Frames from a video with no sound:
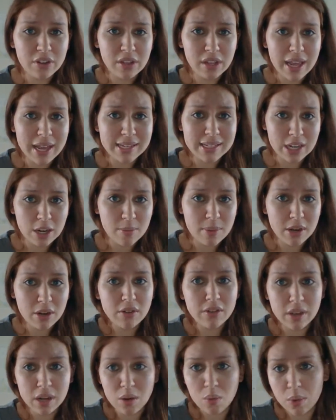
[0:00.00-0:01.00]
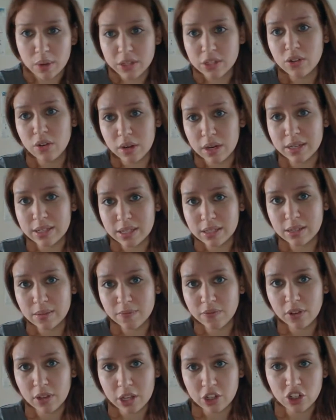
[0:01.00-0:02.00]
The Last Airbender than it was criticism
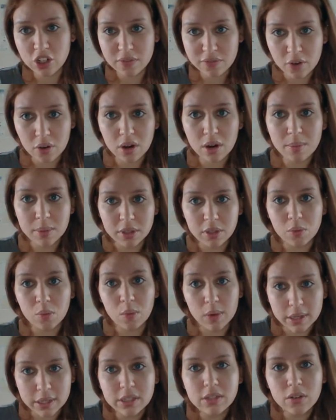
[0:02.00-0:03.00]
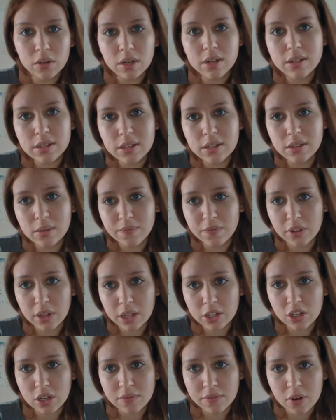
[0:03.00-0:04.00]
for Legend of Korra, but there was criticism for
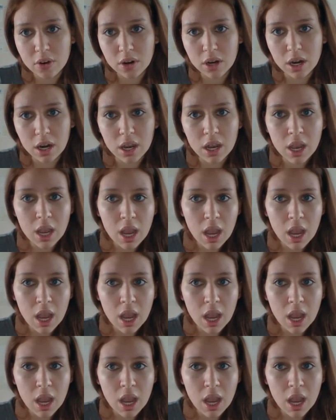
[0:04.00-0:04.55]
Legend of Korra.